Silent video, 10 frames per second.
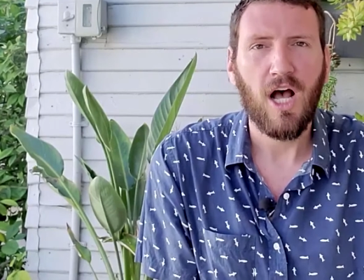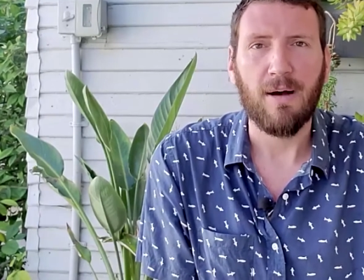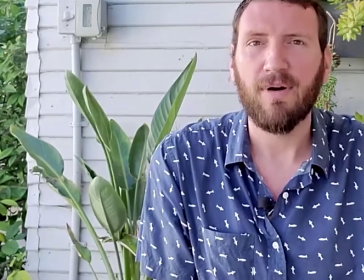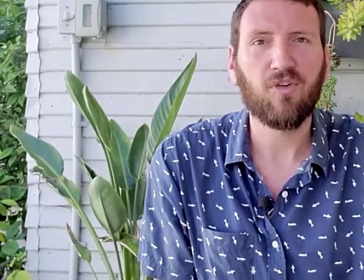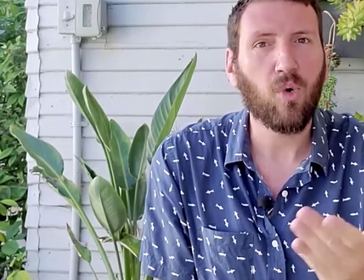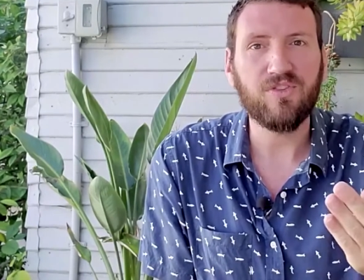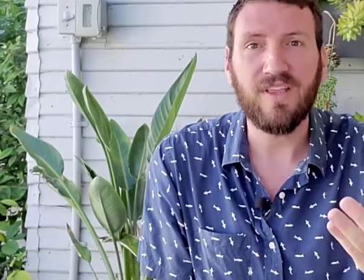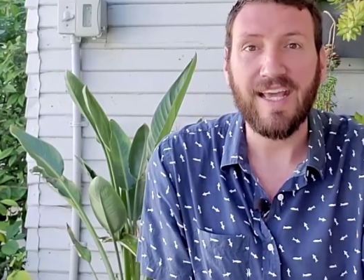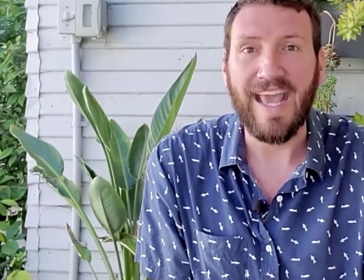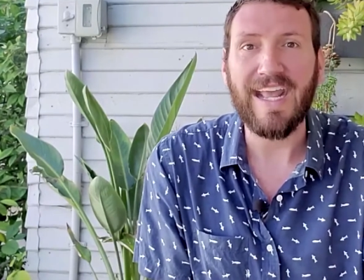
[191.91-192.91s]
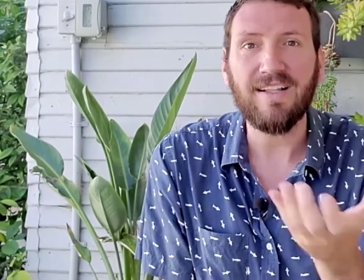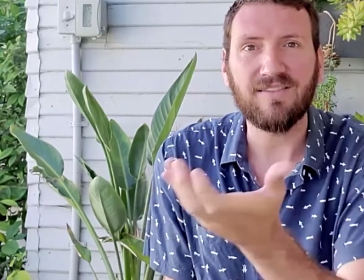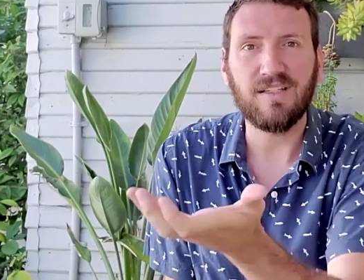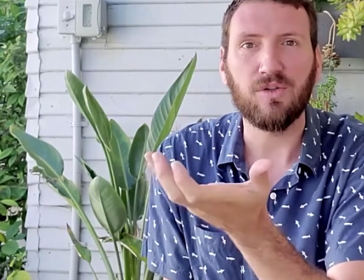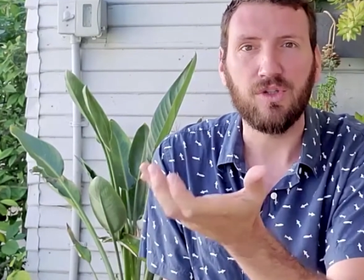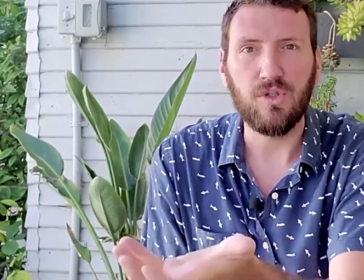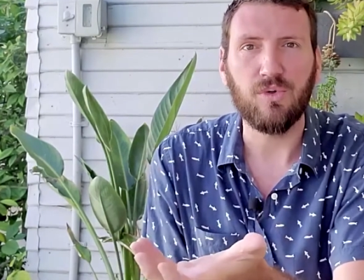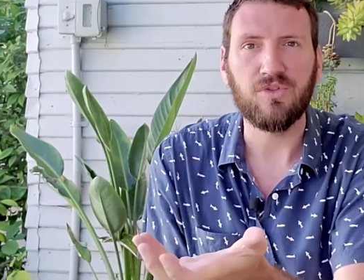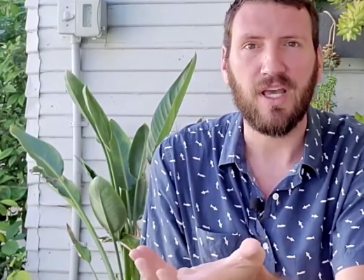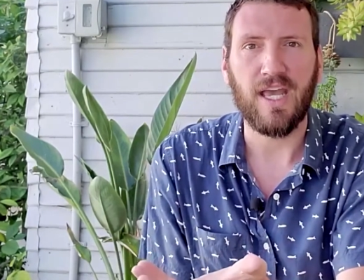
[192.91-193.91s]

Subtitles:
Of course, they can still use